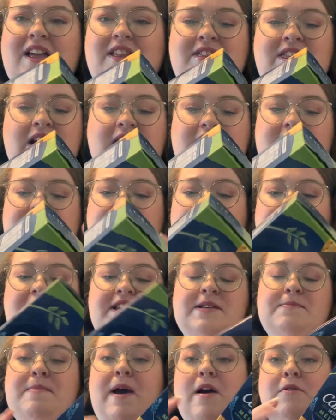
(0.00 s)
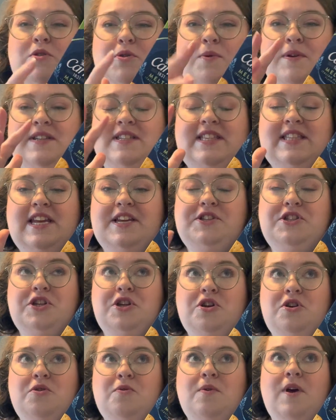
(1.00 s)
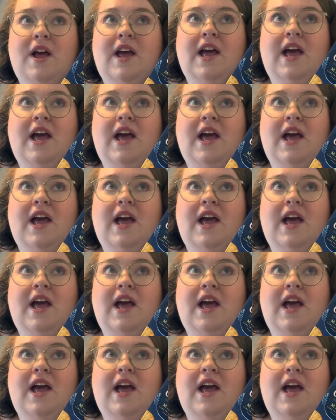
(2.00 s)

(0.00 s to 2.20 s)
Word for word: because they're these melt ones. They do.